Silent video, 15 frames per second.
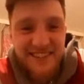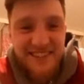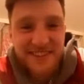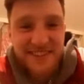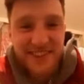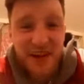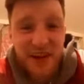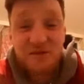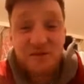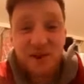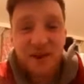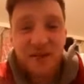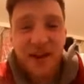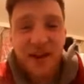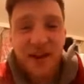
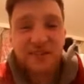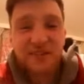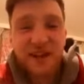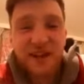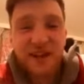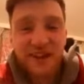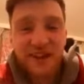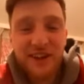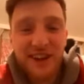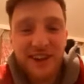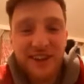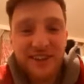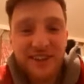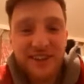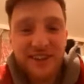that's what you know that.
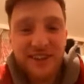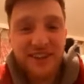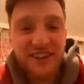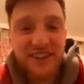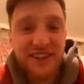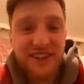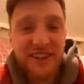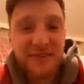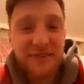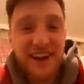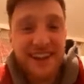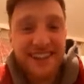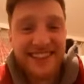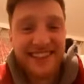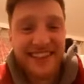Sorry, just
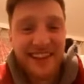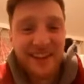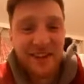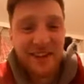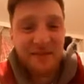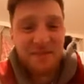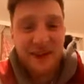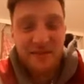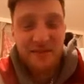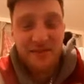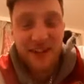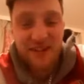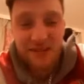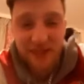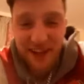about it, Bruv,
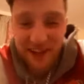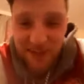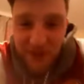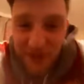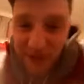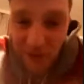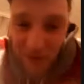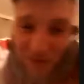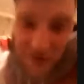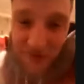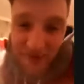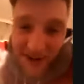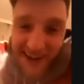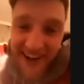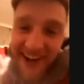that's what, if you're a real
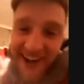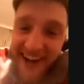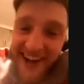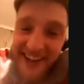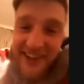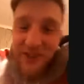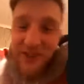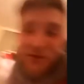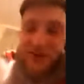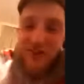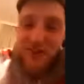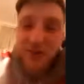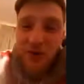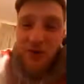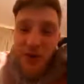smart guy and you wanted
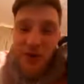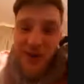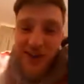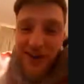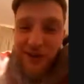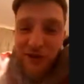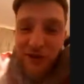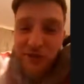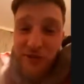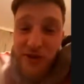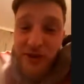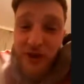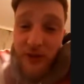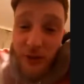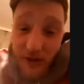to go Oceana free,
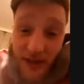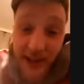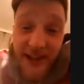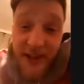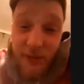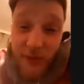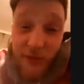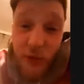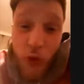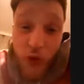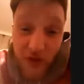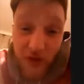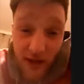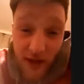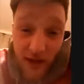you would get there before
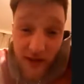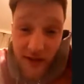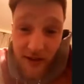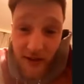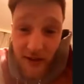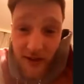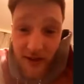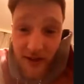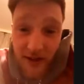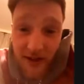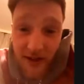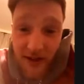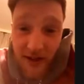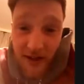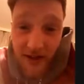10.
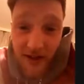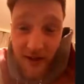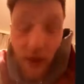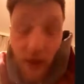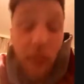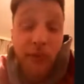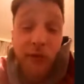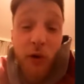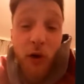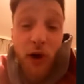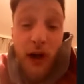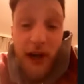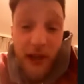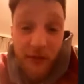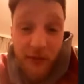No, before
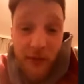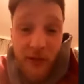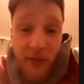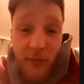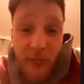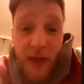11.